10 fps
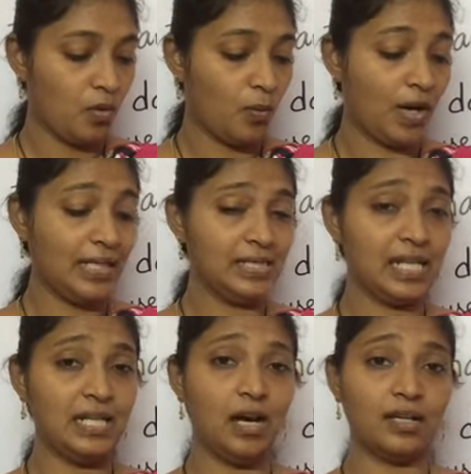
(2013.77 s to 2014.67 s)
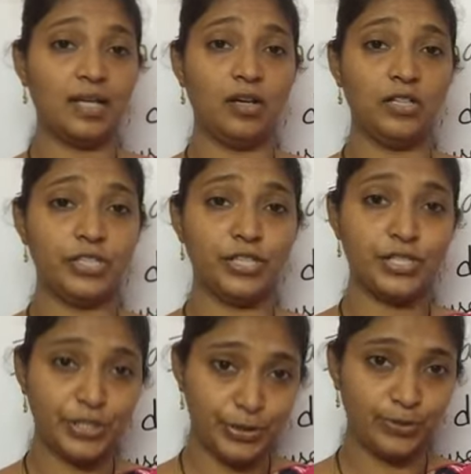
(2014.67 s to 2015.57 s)
What does an
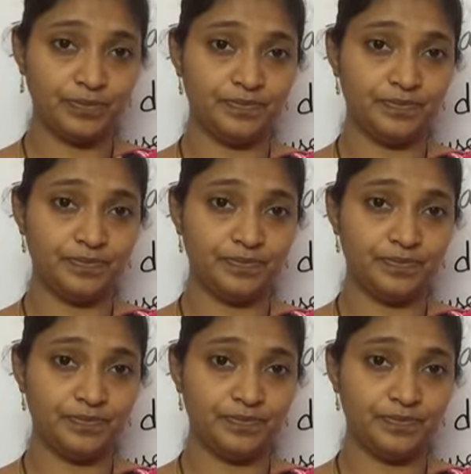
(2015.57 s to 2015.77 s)
archaeologist do?